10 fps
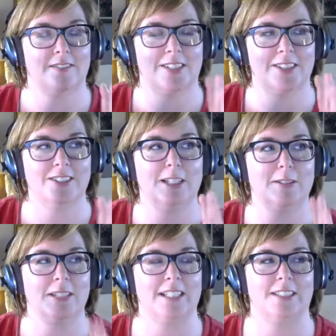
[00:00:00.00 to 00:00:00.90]
something
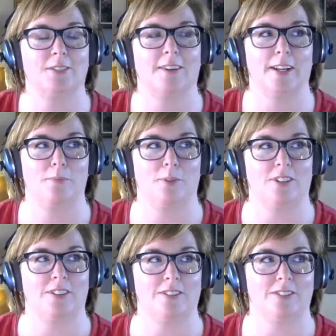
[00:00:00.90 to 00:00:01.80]
that's really
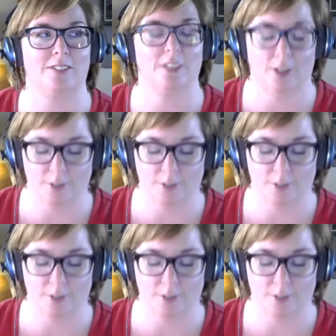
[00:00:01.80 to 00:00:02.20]
important. So